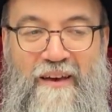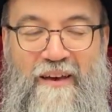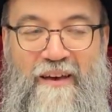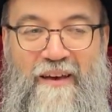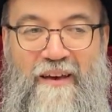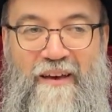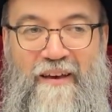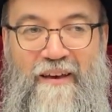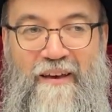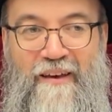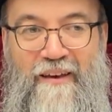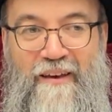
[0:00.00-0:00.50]

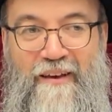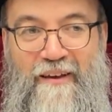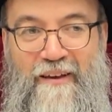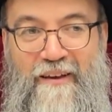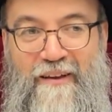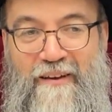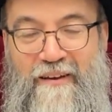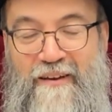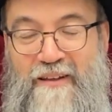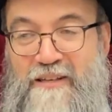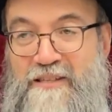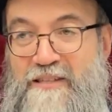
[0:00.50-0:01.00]

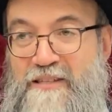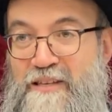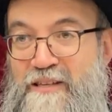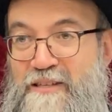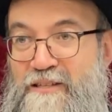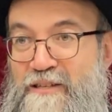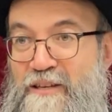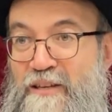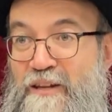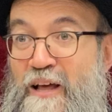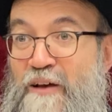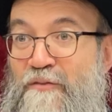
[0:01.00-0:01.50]
And he
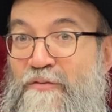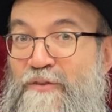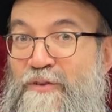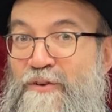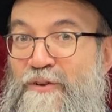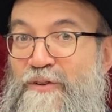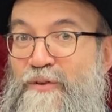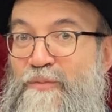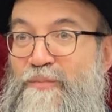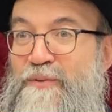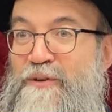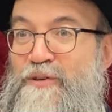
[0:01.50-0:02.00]
says, "And
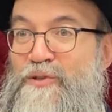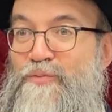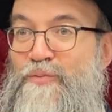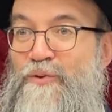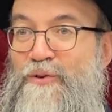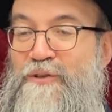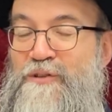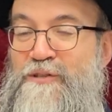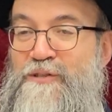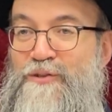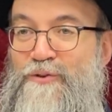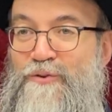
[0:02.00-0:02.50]
after the beach,
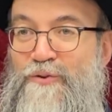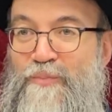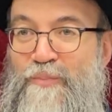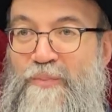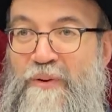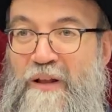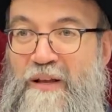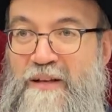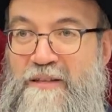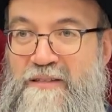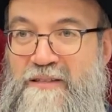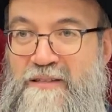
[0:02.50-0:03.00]
what is your
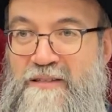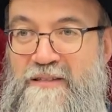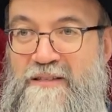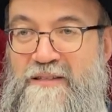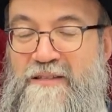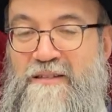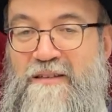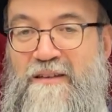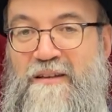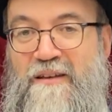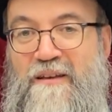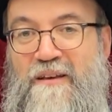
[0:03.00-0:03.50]

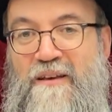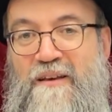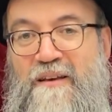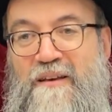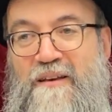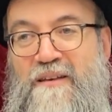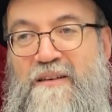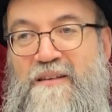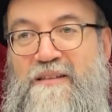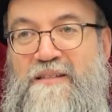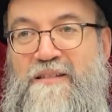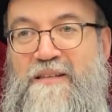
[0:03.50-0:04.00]
plans?"
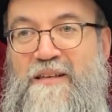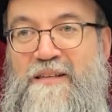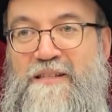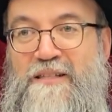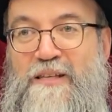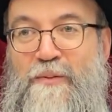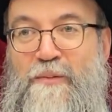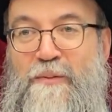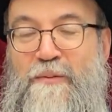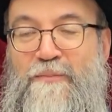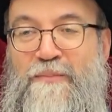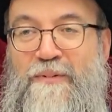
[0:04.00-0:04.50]
He says,
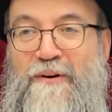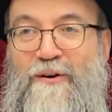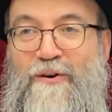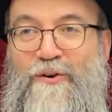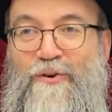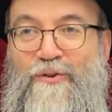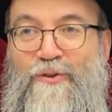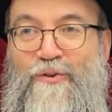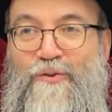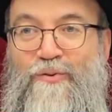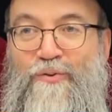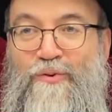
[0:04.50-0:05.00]
"I'm
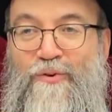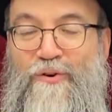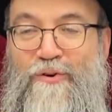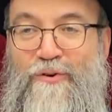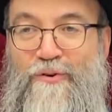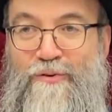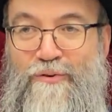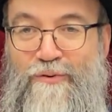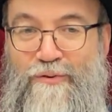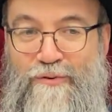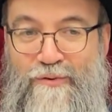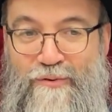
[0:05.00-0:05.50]
about to
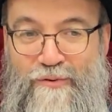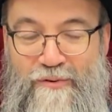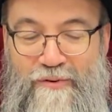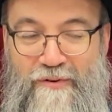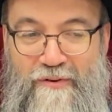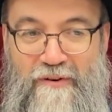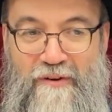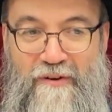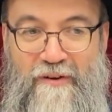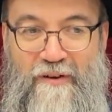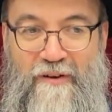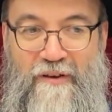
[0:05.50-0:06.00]
go.
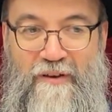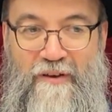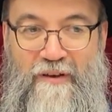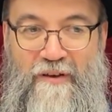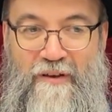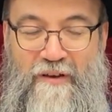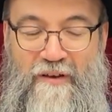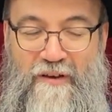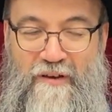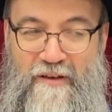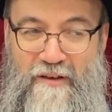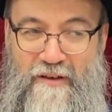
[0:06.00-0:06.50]

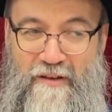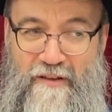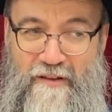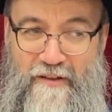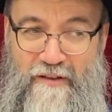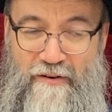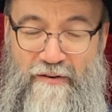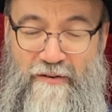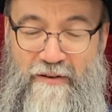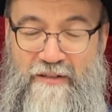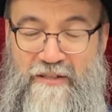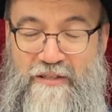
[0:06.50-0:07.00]

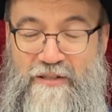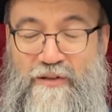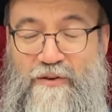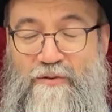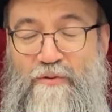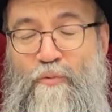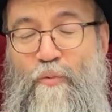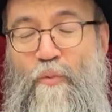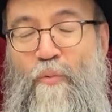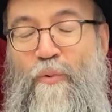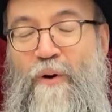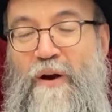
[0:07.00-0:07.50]
There is
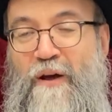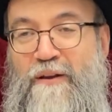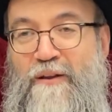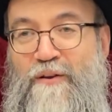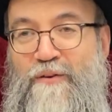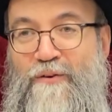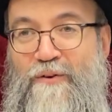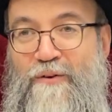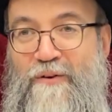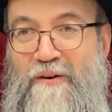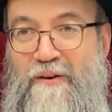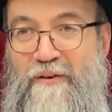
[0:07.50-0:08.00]
one
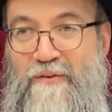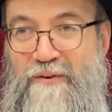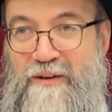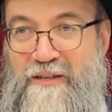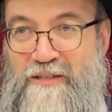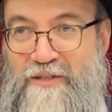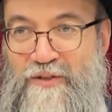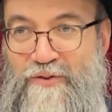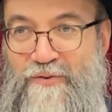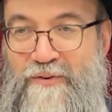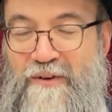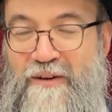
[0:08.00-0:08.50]
and only
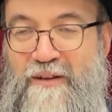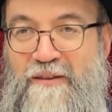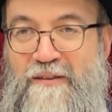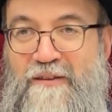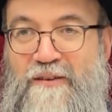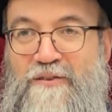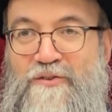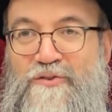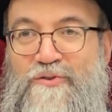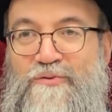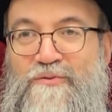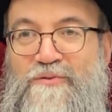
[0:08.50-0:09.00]
restaurant
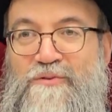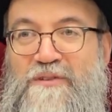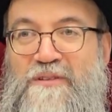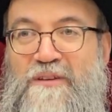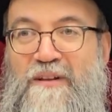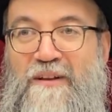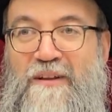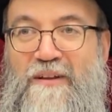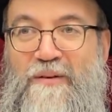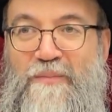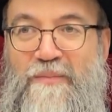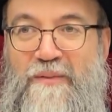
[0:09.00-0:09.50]
in
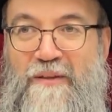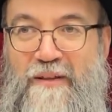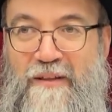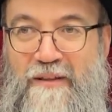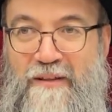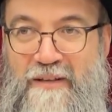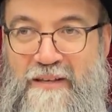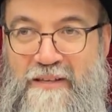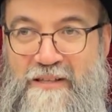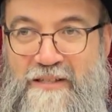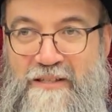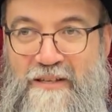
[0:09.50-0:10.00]
Jerusalem that
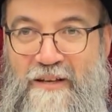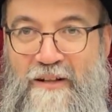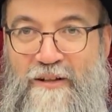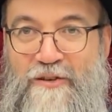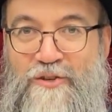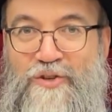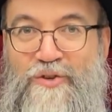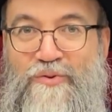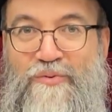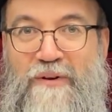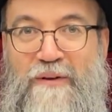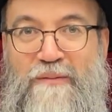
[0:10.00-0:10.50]
they sell
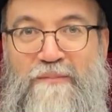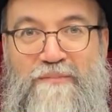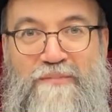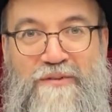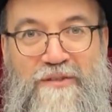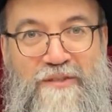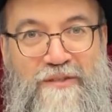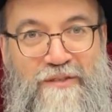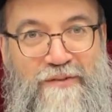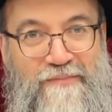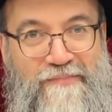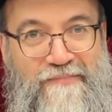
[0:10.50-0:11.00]

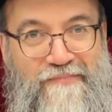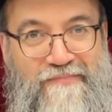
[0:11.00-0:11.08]
shrimps.